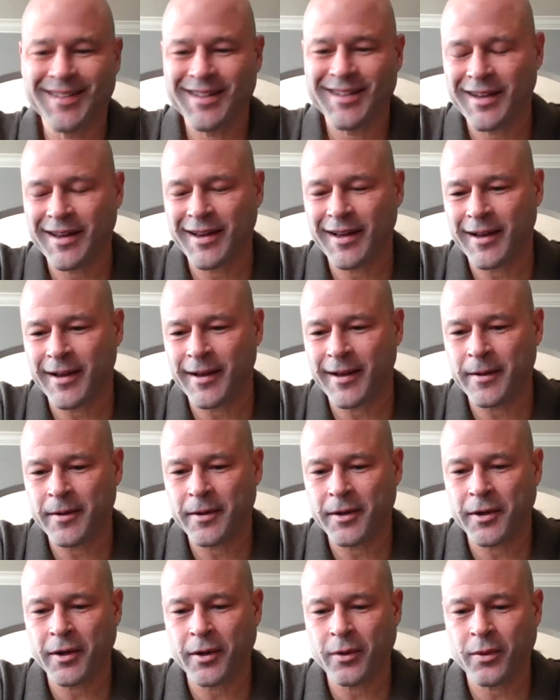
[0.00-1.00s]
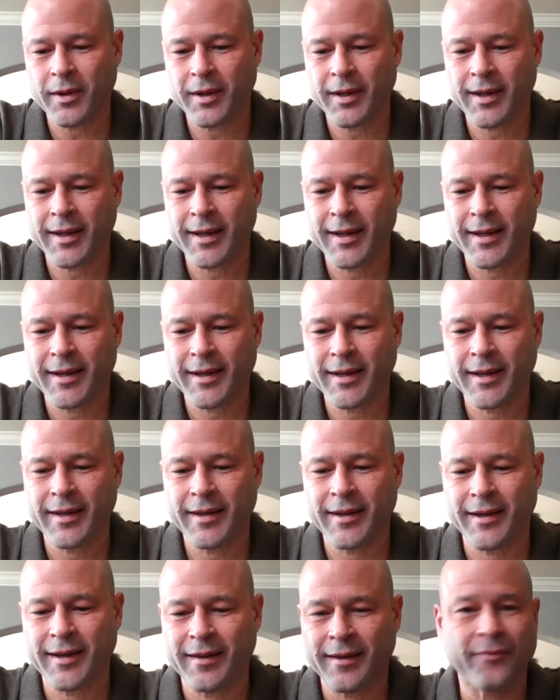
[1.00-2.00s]
Uh, you know, uh,
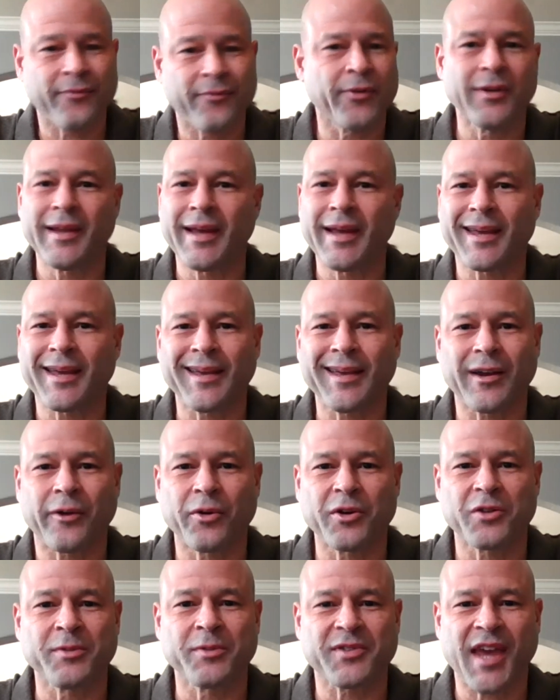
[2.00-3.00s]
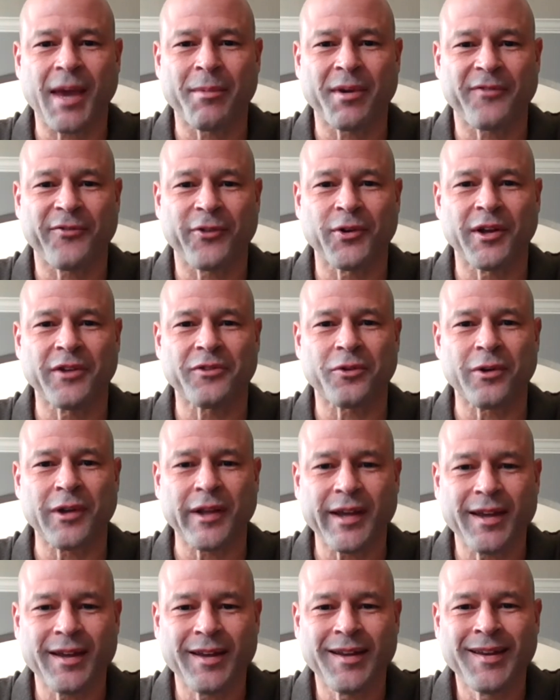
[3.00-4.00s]
and uh, I feel like Christmas came a few days
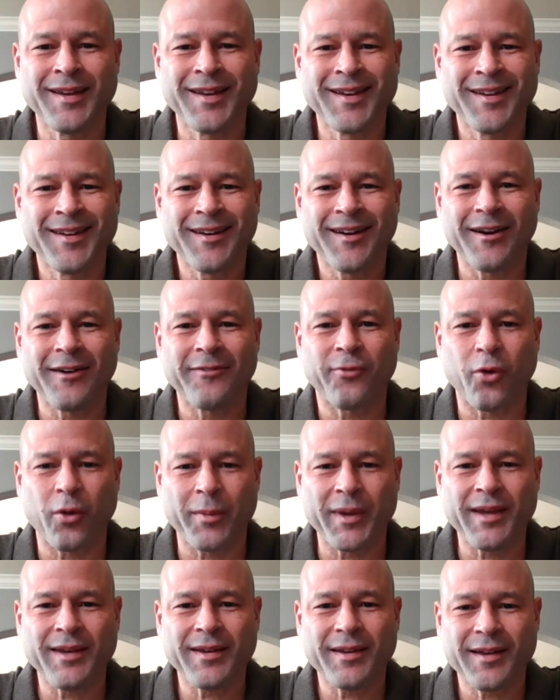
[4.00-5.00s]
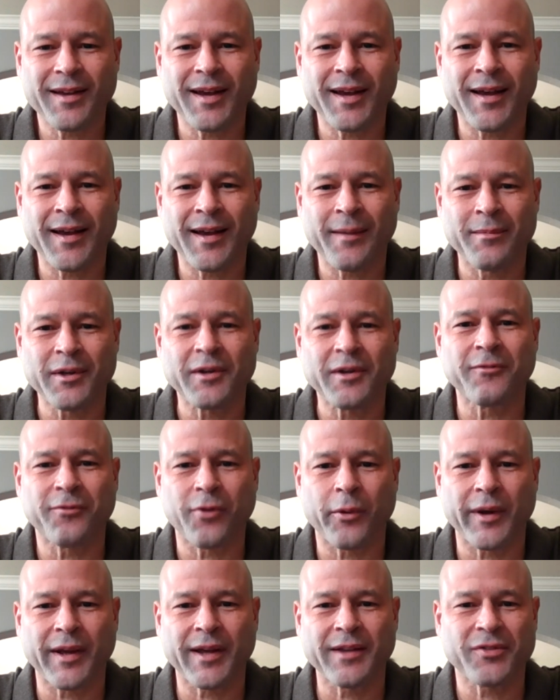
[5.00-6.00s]
early for me. I'm looking
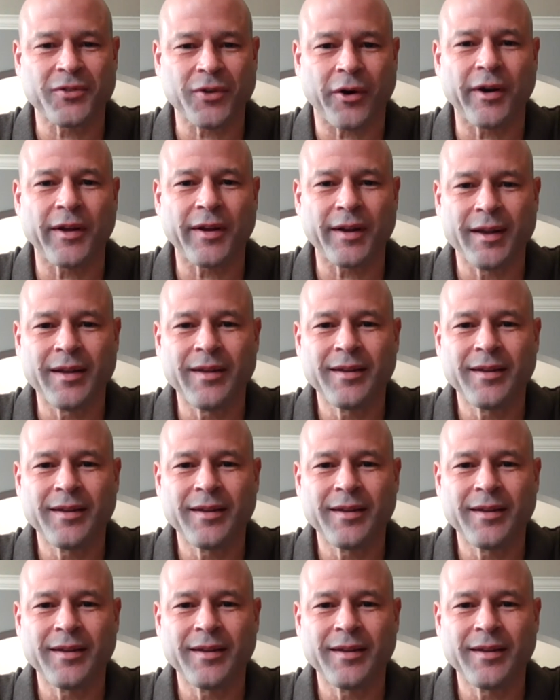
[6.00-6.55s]
forward to getting started.